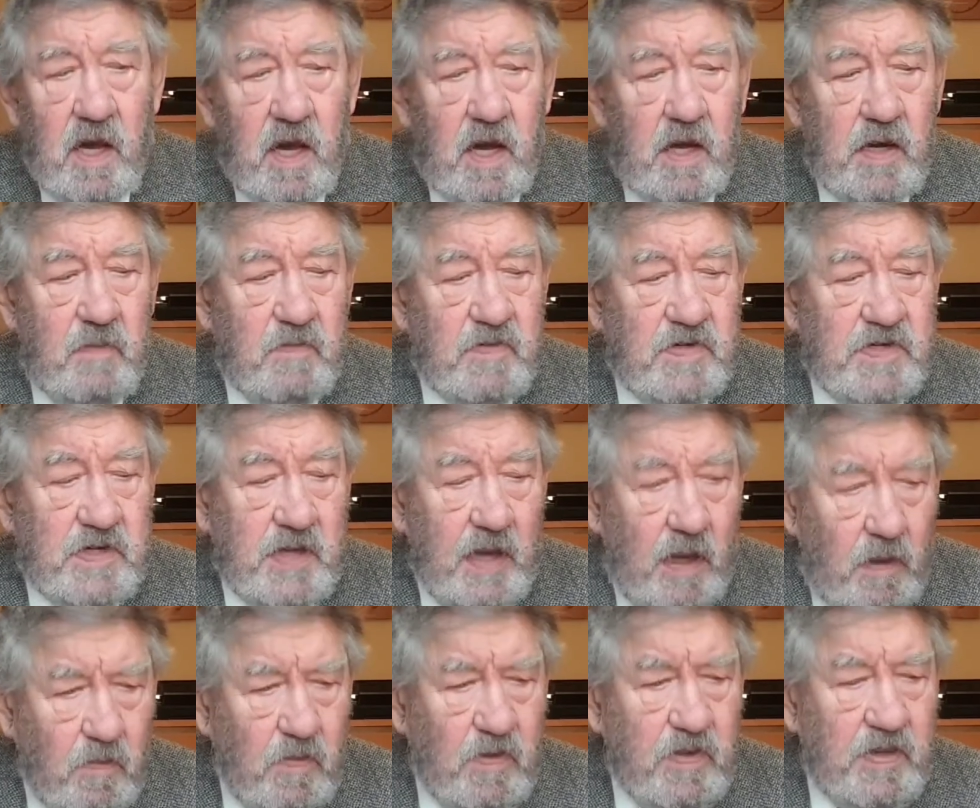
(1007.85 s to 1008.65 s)
And it was
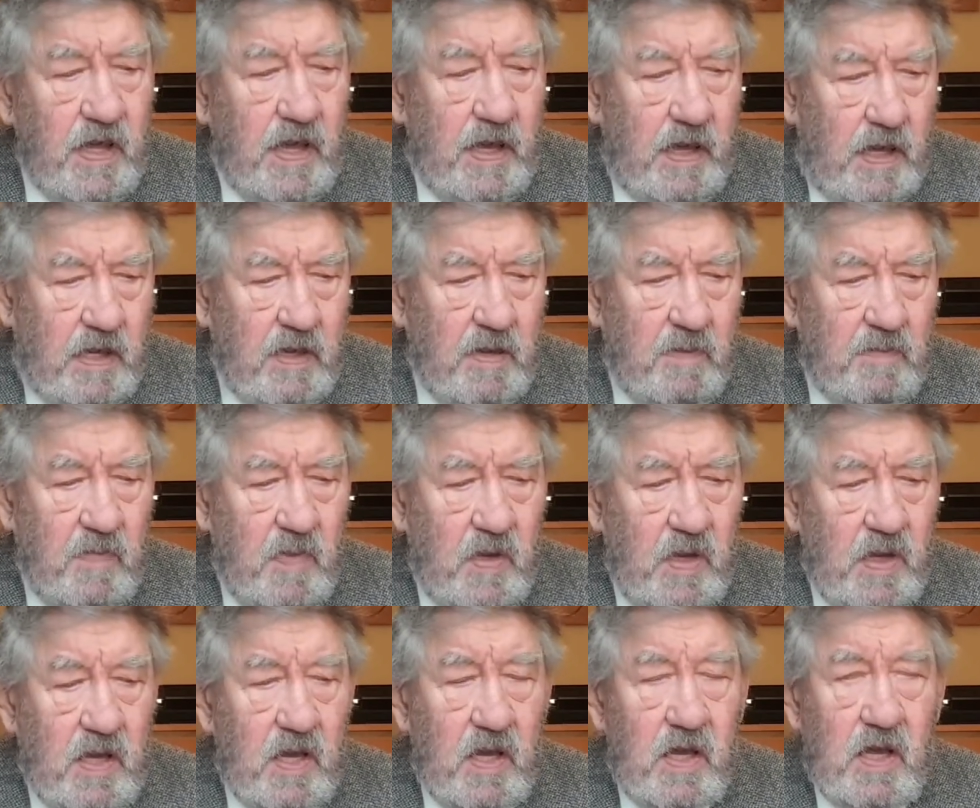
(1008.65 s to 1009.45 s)
down there
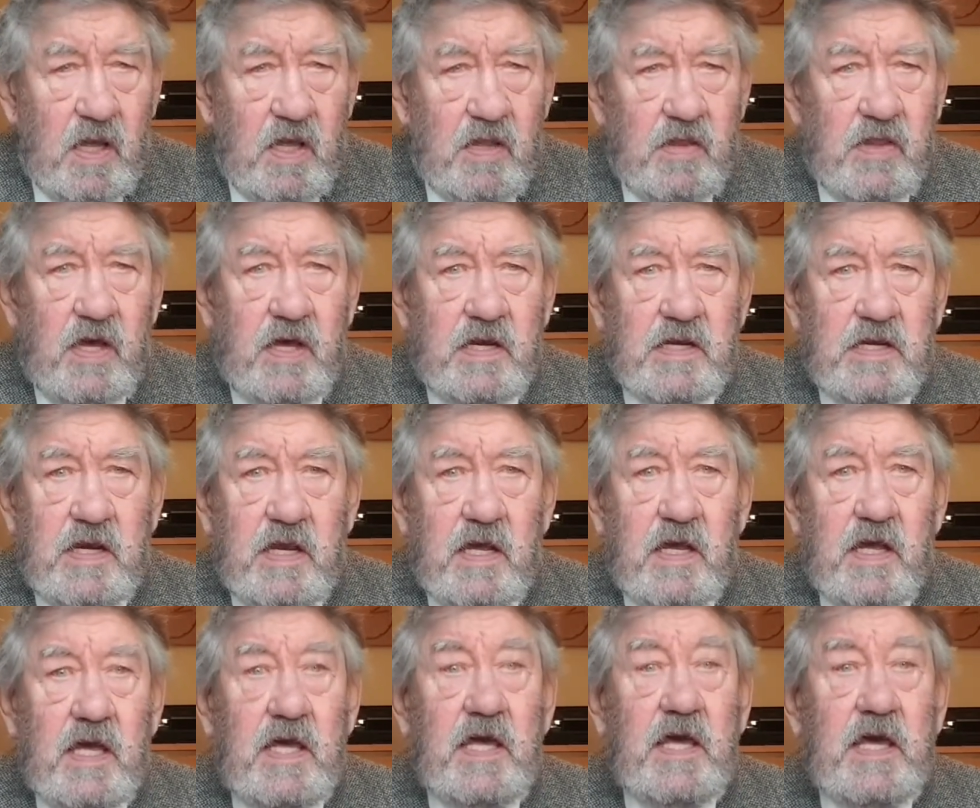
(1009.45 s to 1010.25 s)

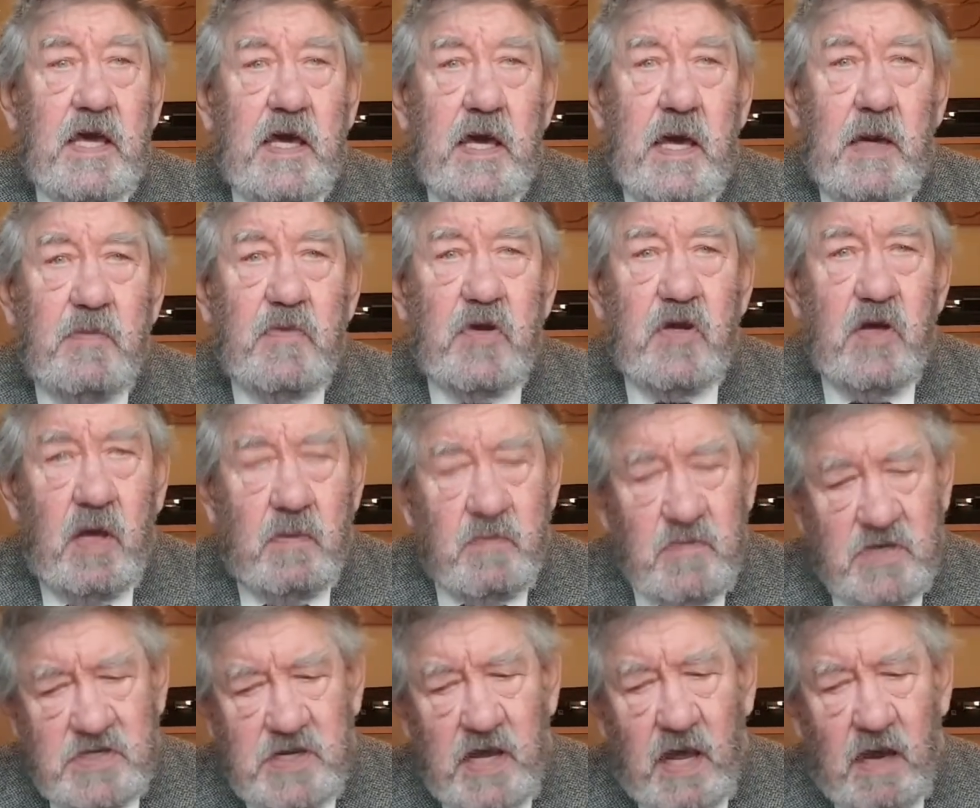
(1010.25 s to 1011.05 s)
that he came to
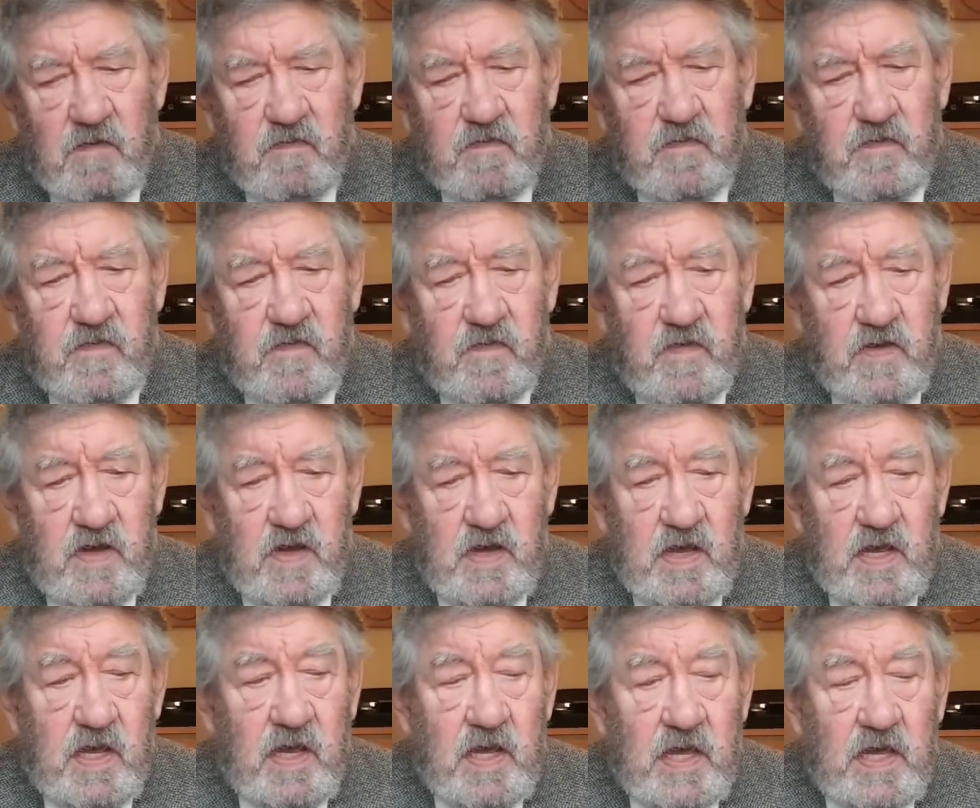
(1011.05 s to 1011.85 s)
himself.
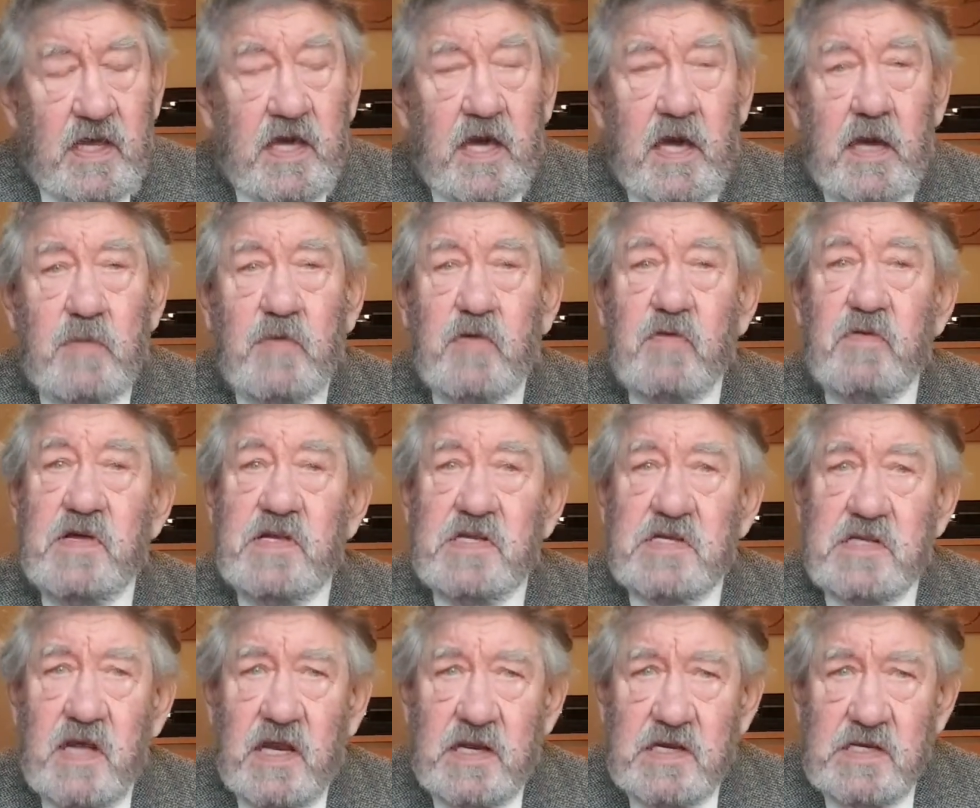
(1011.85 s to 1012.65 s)
He came to
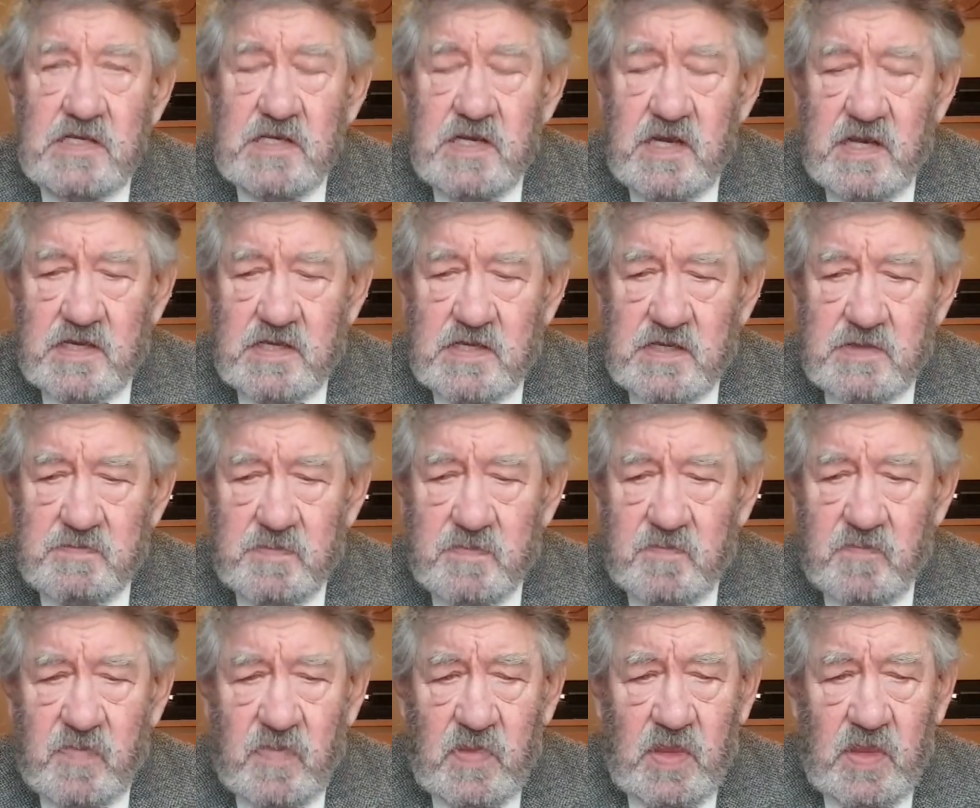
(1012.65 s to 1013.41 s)
his senses.